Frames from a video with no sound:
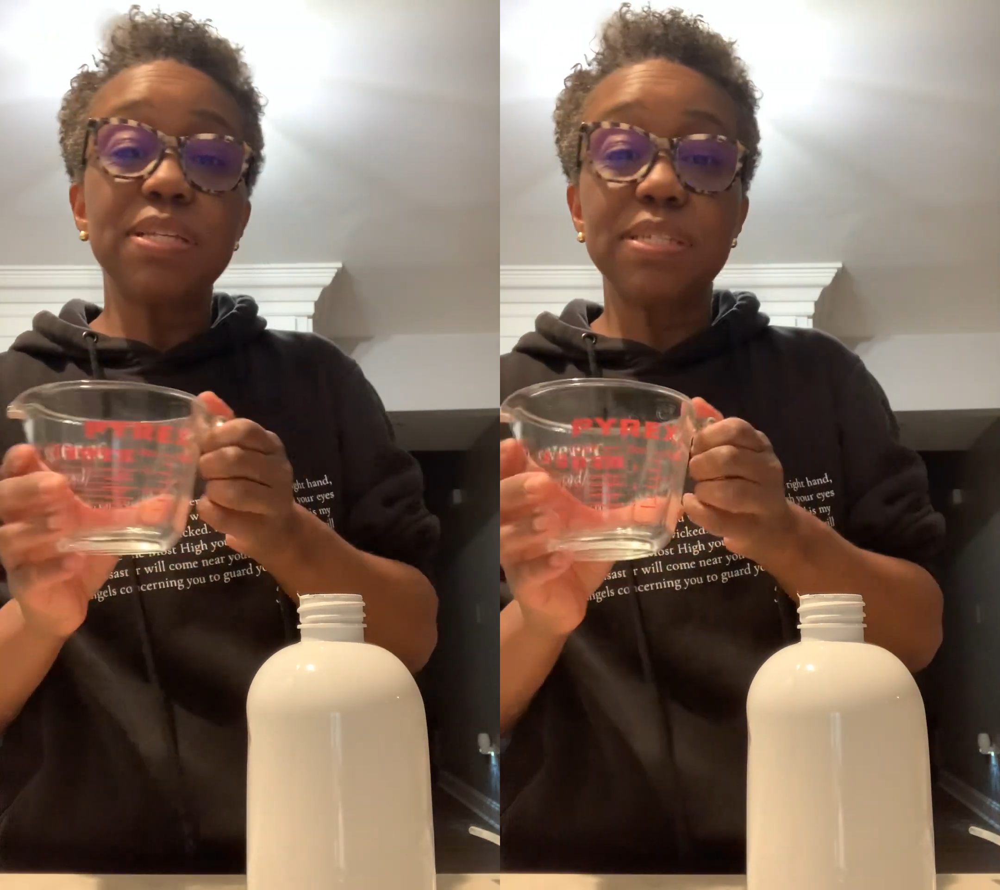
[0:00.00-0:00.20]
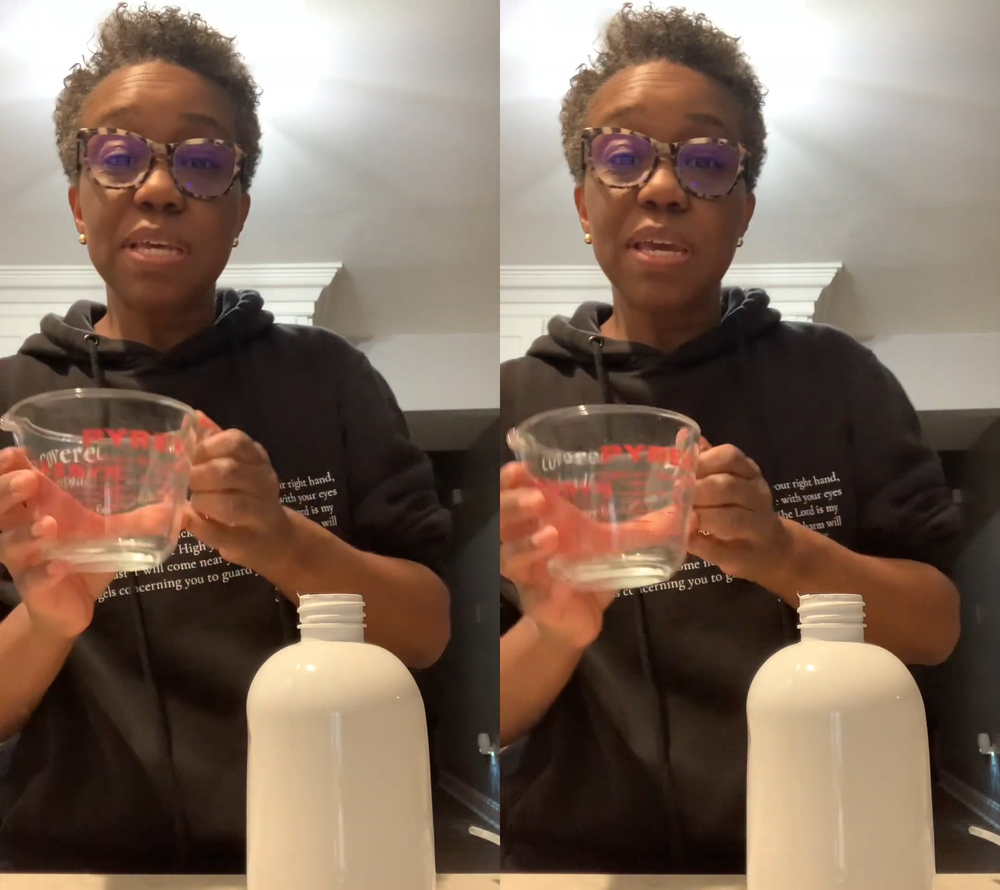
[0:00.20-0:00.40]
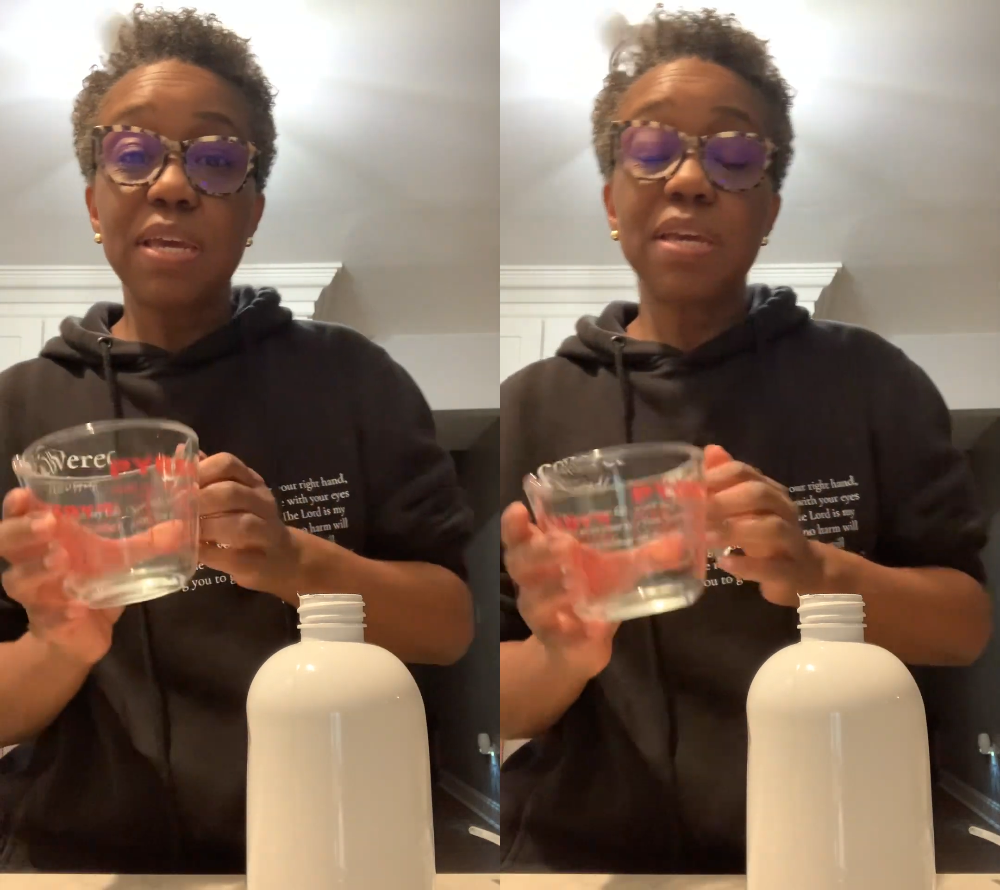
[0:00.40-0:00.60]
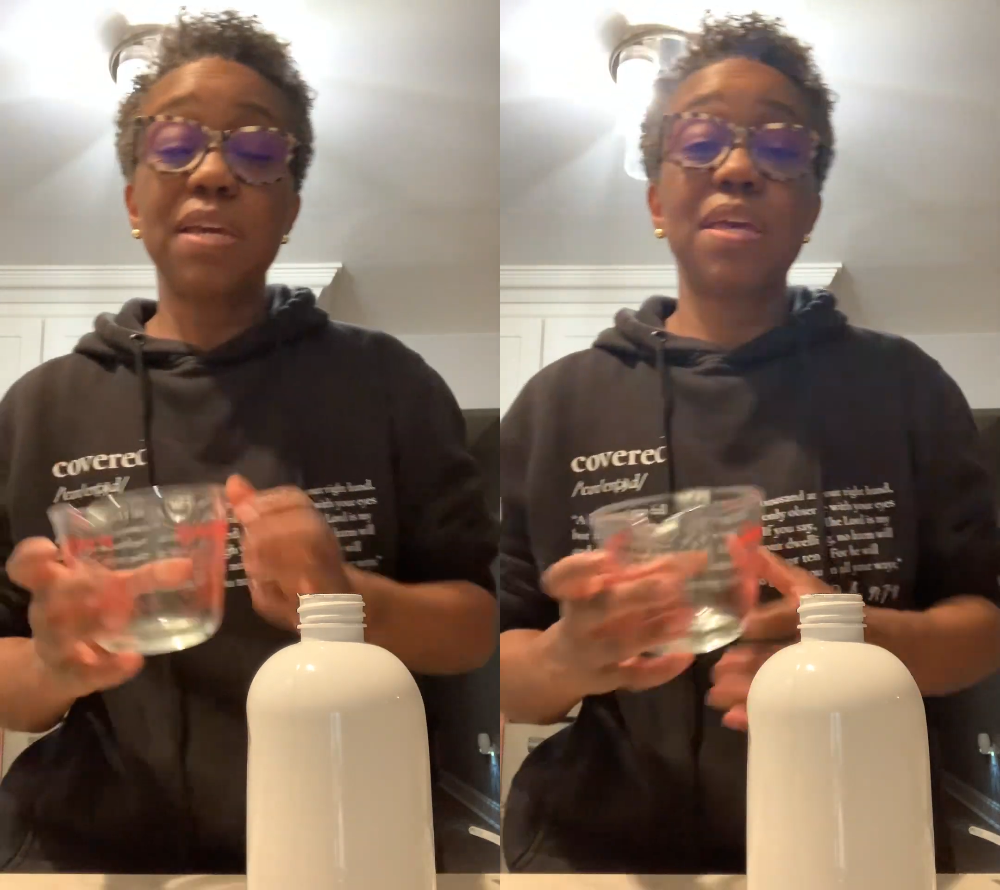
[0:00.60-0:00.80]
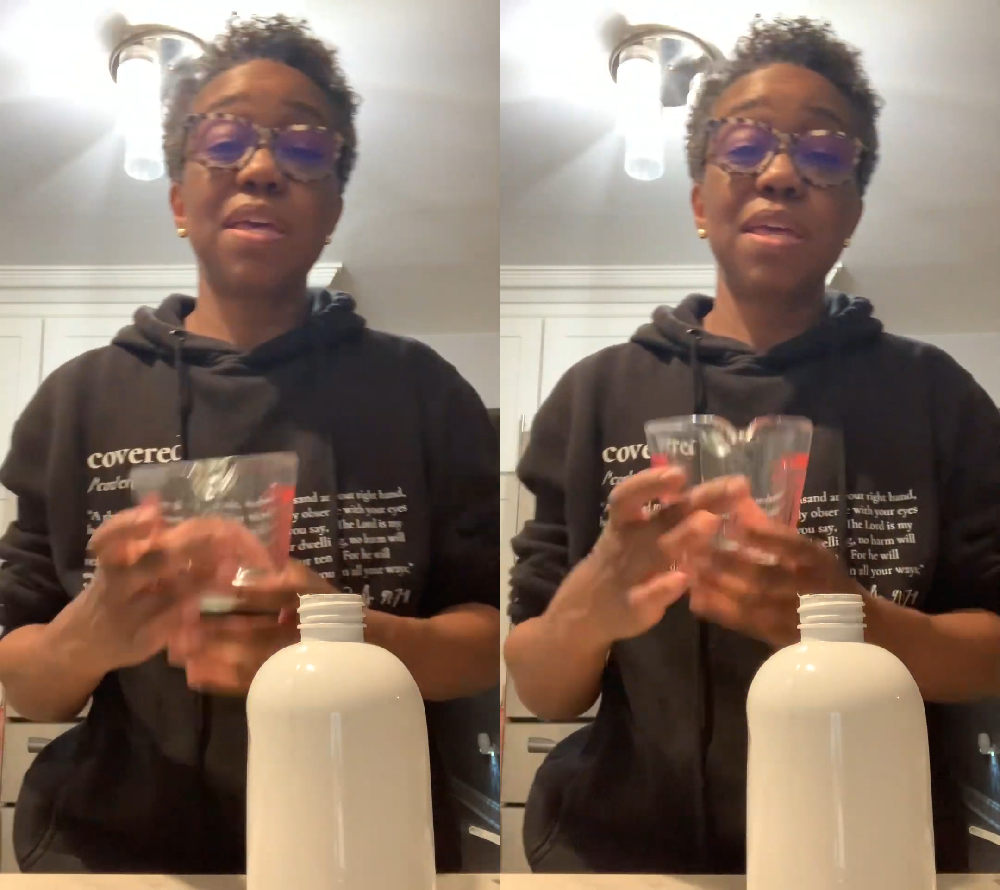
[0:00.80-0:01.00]
to
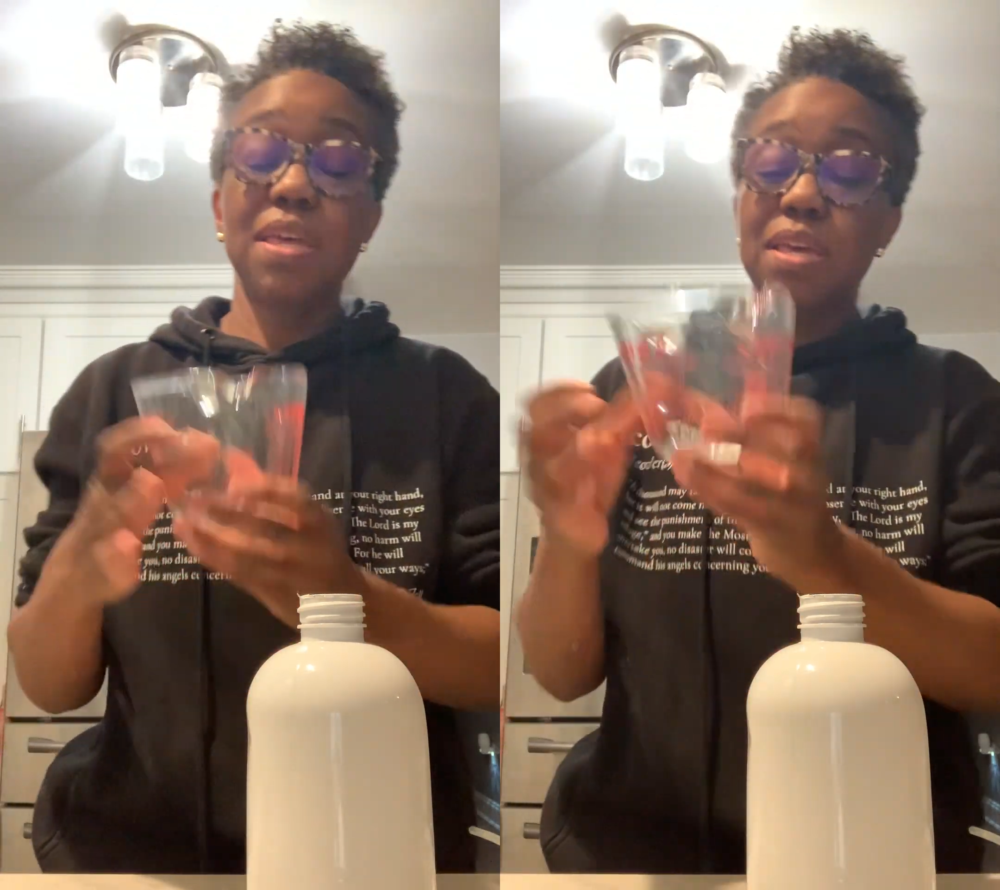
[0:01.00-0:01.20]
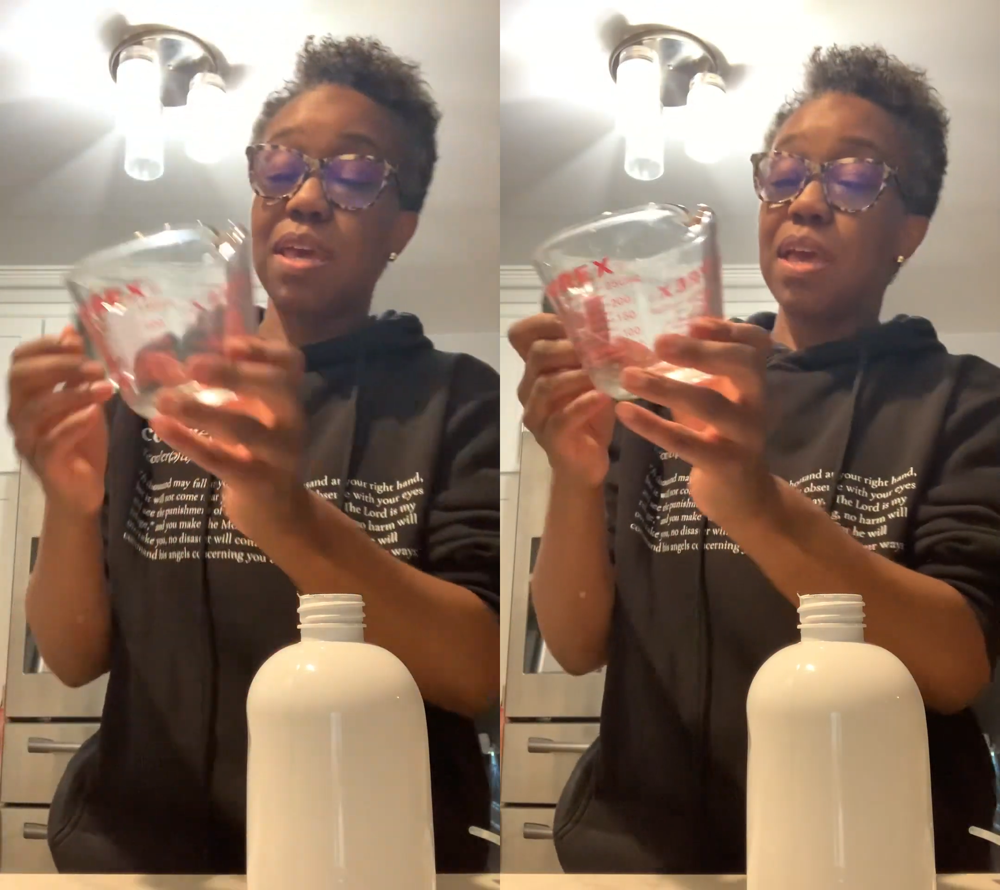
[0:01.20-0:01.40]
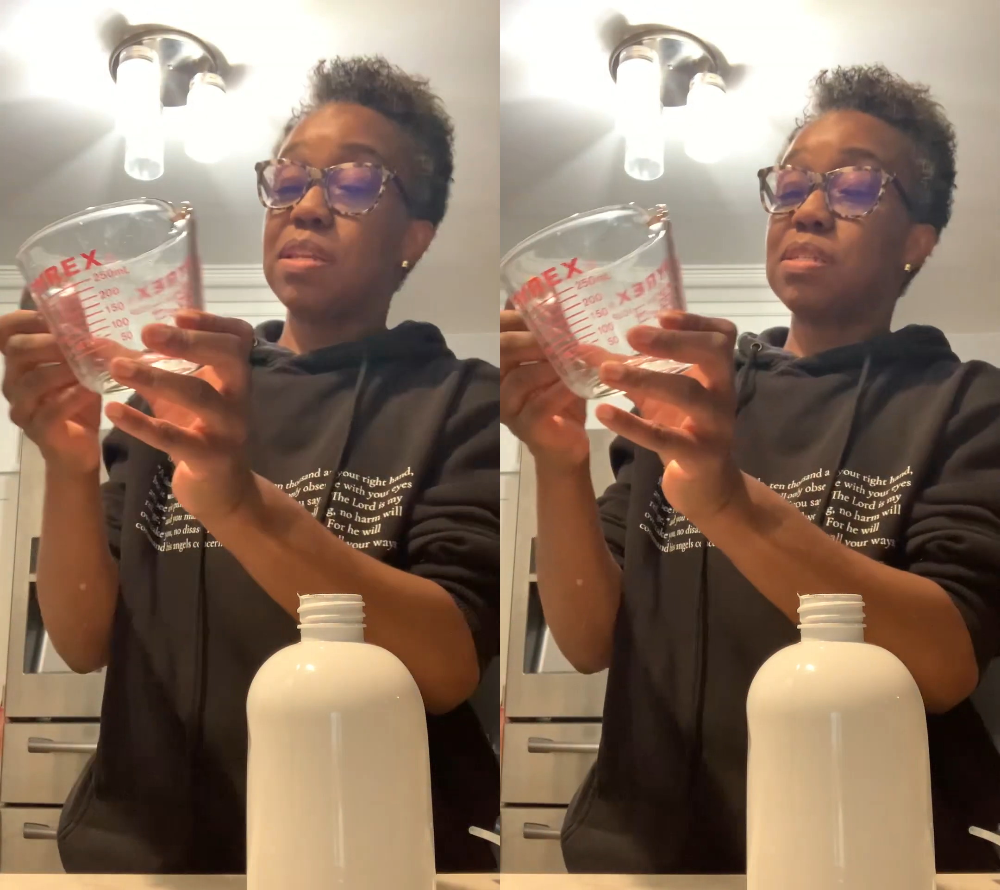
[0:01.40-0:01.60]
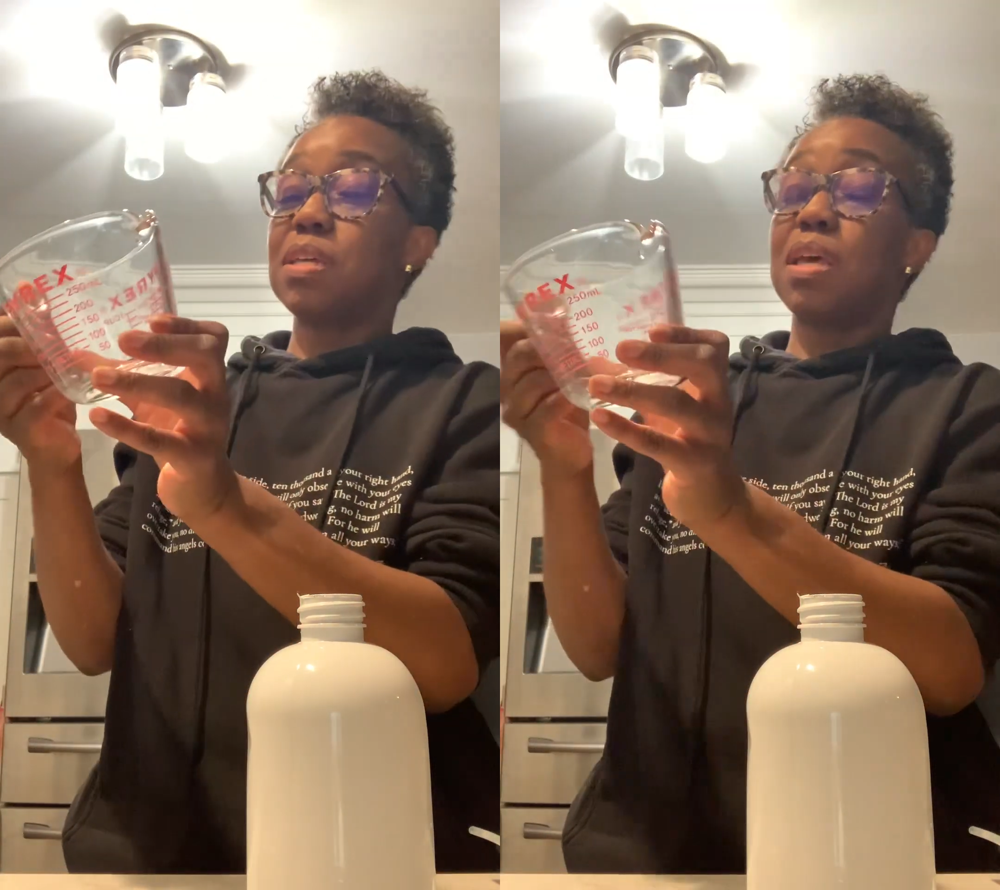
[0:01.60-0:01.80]
get